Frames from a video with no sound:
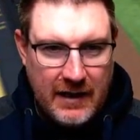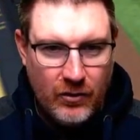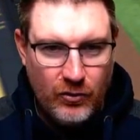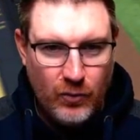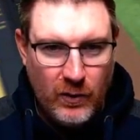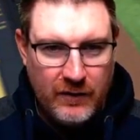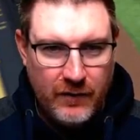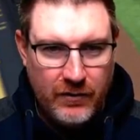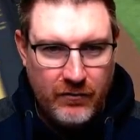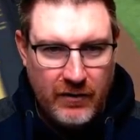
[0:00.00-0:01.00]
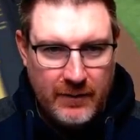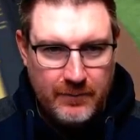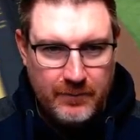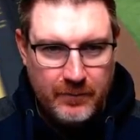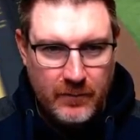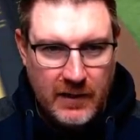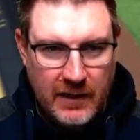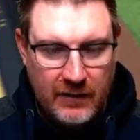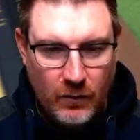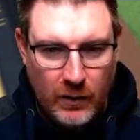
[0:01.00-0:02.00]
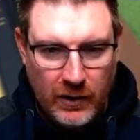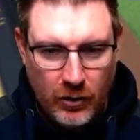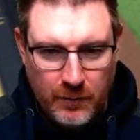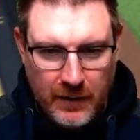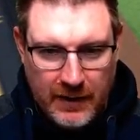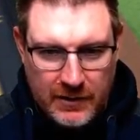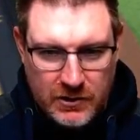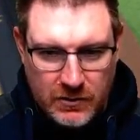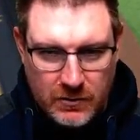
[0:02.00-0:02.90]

who's one for three. It is a 1-0 pitch.